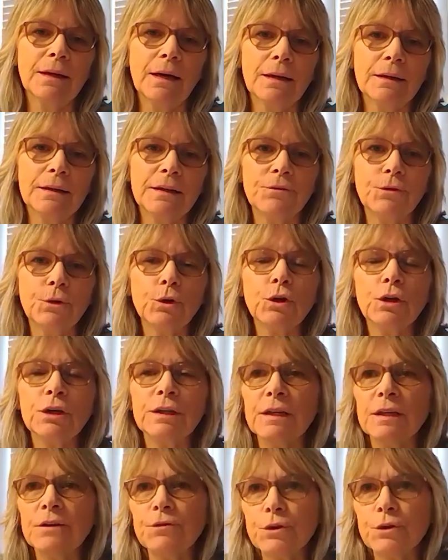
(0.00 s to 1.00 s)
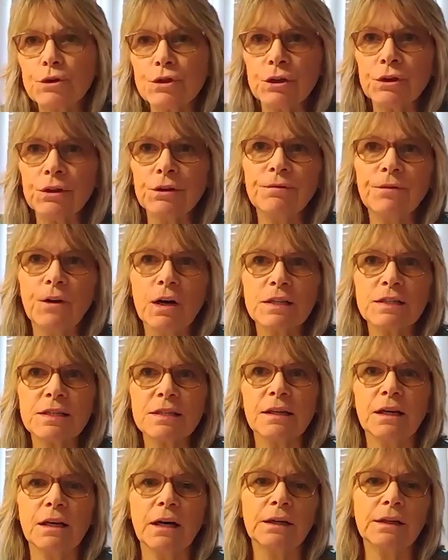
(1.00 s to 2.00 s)
If you turn the faucet
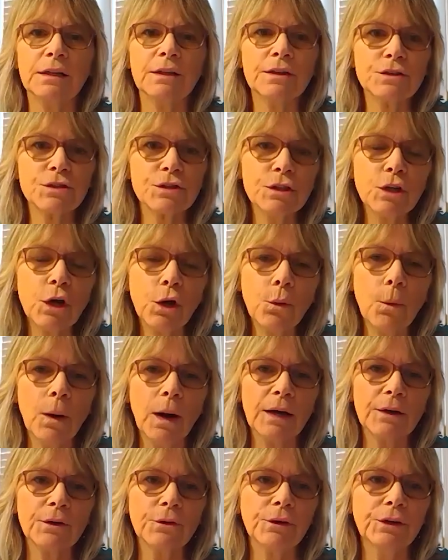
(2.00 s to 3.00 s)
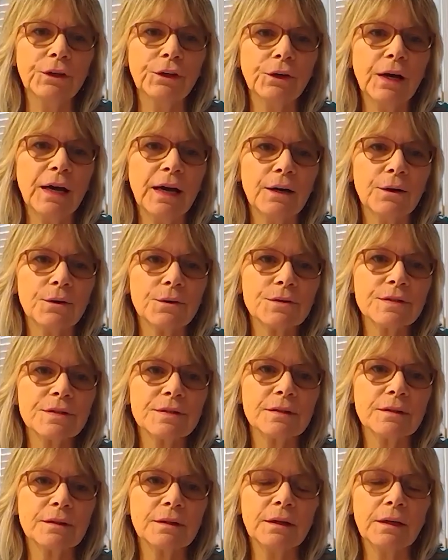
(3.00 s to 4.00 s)
on and there's no water in your house,
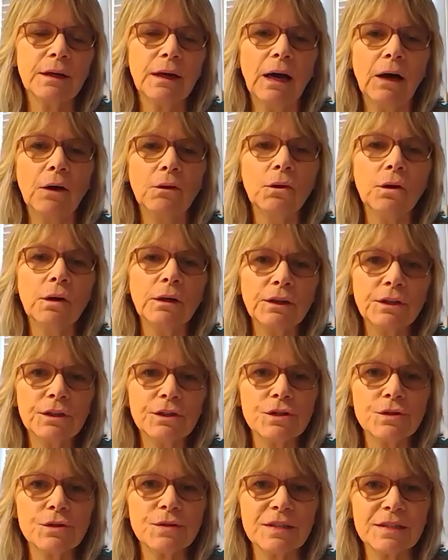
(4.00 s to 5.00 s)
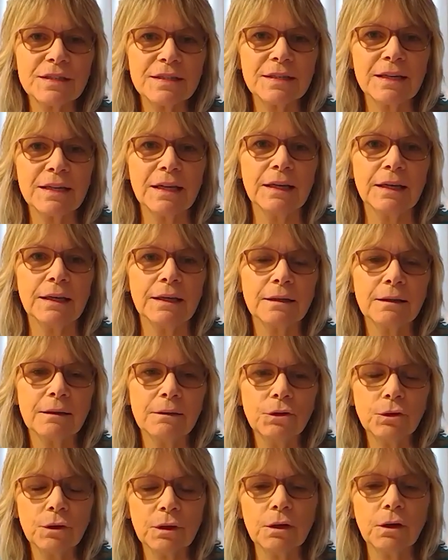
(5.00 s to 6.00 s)
how long could you sustain?
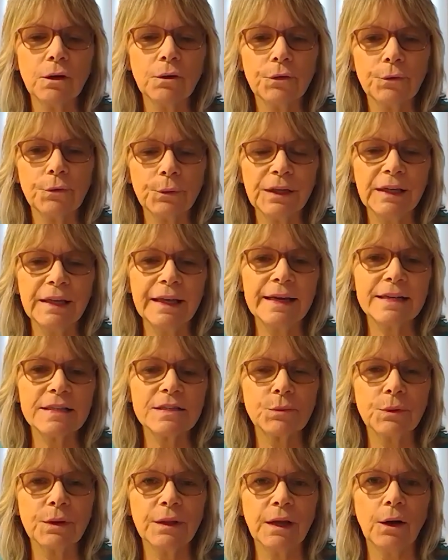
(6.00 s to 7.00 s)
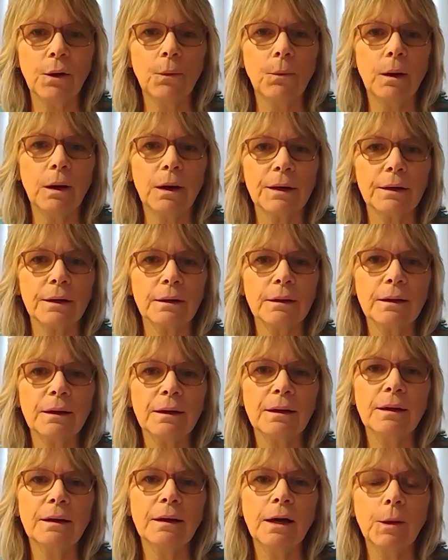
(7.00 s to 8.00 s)
You can go 3 days without water.
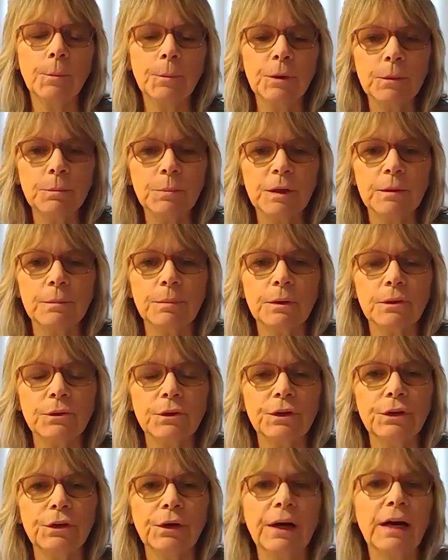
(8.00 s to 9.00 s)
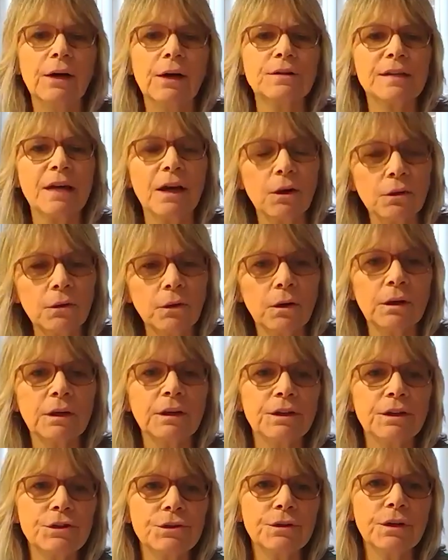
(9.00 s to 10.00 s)
How many people are in your house? How long
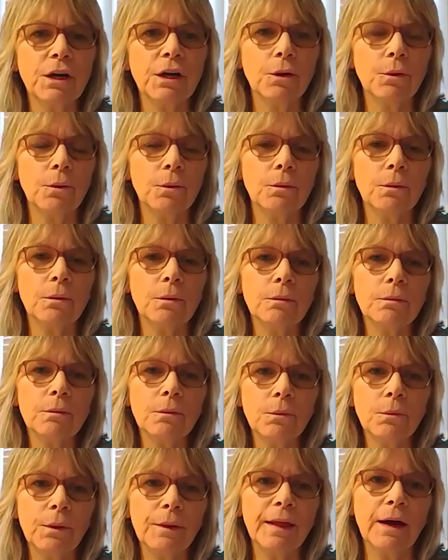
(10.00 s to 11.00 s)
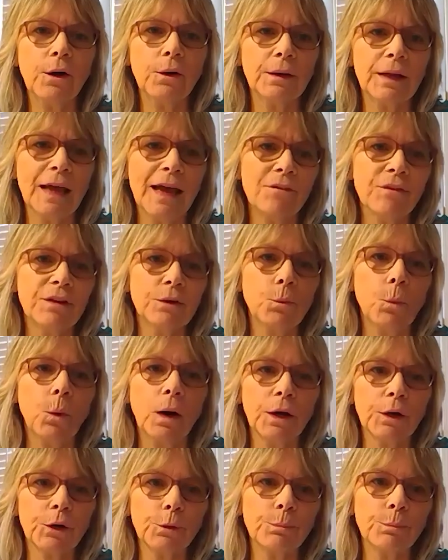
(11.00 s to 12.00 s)
could you go without having
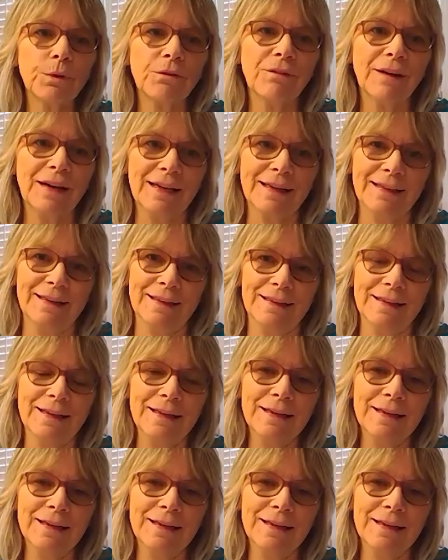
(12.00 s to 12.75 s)
water provided?